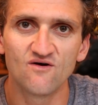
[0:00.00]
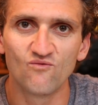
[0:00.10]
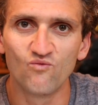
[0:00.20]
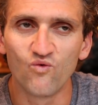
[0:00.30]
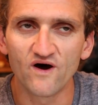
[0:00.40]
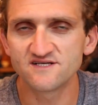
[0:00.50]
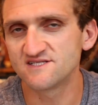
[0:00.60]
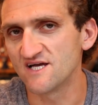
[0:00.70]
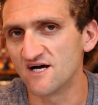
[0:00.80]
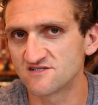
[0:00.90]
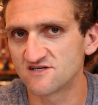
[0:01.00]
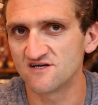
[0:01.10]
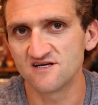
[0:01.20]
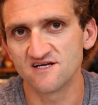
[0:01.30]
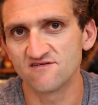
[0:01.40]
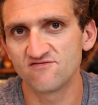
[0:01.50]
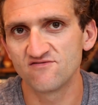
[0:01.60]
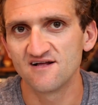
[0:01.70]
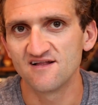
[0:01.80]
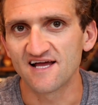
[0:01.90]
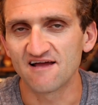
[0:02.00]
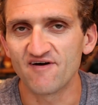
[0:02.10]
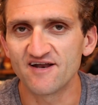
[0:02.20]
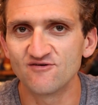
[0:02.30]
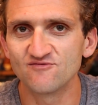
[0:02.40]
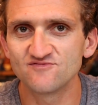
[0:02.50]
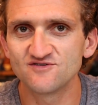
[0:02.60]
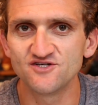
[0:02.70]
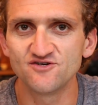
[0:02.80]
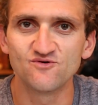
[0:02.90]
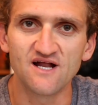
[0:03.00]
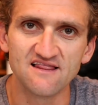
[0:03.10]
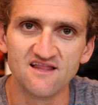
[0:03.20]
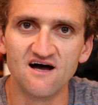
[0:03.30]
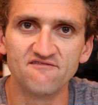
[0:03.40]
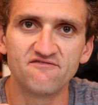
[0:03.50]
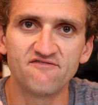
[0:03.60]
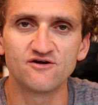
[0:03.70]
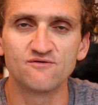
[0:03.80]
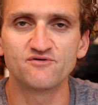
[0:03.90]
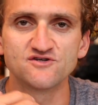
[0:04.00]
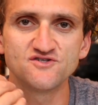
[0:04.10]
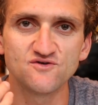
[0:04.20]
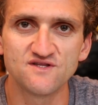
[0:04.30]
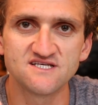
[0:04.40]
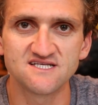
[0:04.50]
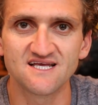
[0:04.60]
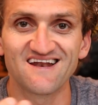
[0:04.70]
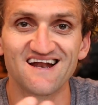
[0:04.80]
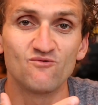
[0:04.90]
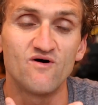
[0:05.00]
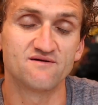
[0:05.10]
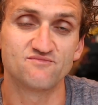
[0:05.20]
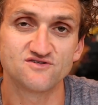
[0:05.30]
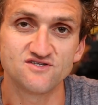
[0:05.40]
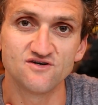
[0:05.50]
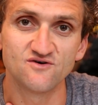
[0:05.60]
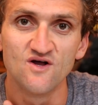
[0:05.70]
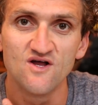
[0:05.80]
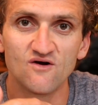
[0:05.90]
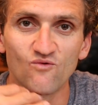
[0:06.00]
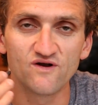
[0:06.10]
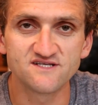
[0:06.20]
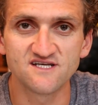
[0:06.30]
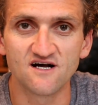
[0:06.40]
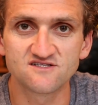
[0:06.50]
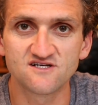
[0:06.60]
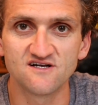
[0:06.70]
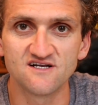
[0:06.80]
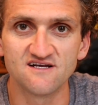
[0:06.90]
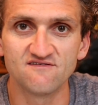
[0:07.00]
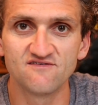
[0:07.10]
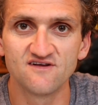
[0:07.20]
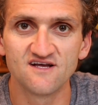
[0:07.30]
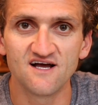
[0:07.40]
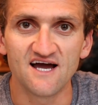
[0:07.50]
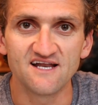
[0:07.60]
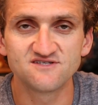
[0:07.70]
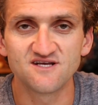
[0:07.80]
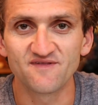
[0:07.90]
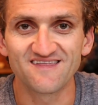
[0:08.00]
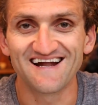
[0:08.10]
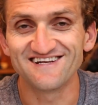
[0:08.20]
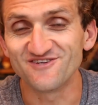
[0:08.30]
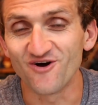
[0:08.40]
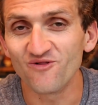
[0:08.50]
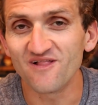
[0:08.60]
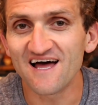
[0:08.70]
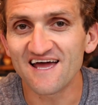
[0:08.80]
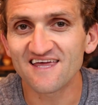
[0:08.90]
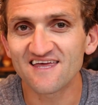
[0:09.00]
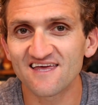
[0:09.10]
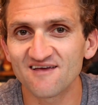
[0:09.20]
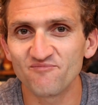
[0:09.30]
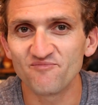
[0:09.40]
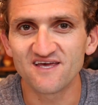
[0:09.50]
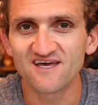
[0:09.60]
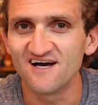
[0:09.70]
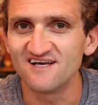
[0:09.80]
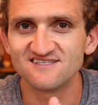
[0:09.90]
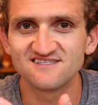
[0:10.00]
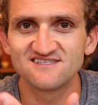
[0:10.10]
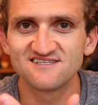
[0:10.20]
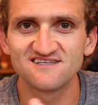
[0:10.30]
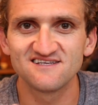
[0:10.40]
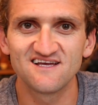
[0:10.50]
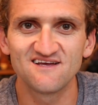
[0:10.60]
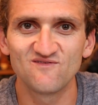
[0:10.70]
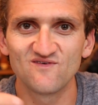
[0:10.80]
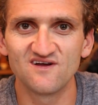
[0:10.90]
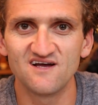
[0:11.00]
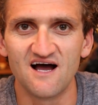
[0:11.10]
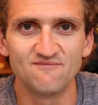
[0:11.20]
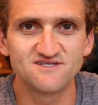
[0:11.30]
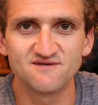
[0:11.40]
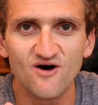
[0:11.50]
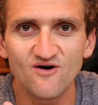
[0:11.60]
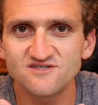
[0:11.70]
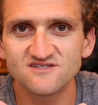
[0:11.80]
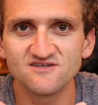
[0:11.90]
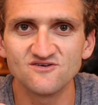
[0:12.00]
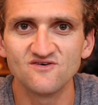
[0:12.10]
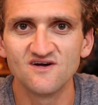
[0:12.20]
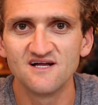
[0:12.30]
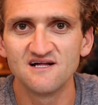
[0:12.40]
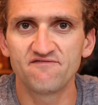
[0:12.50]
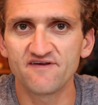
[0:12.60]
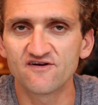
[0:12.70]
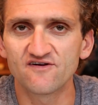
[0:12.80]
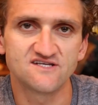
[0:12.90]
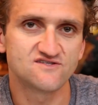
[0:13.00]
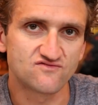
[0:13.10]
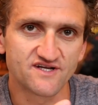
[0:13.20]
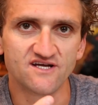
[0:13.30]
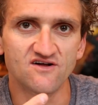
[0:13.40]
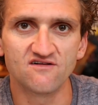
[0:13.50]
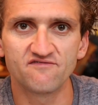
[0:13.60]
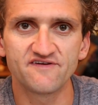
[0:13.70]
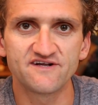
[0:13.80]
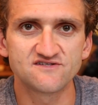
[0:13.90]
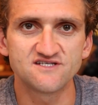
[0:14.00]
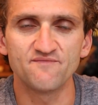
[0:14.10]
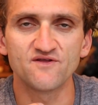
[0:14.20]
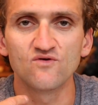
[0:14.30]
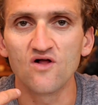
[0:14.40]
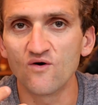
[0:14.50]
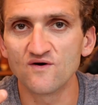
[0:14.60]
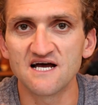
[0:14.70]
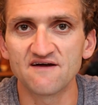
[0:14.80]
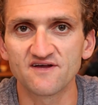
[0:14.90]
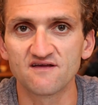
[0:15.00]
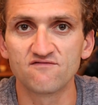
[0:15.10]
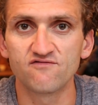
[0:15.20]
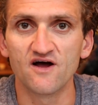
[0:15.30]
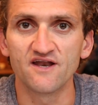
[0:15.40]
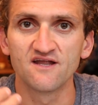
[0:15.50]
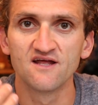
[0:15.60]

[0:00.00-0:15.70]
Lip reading: what is the alternative? Like if I don't do what I love, if I don't pursue this thing that I want to pursue, what is the alternative? I do something that I don't like because I'm supposed to. Fear is real. Fear is something you will always have to confront.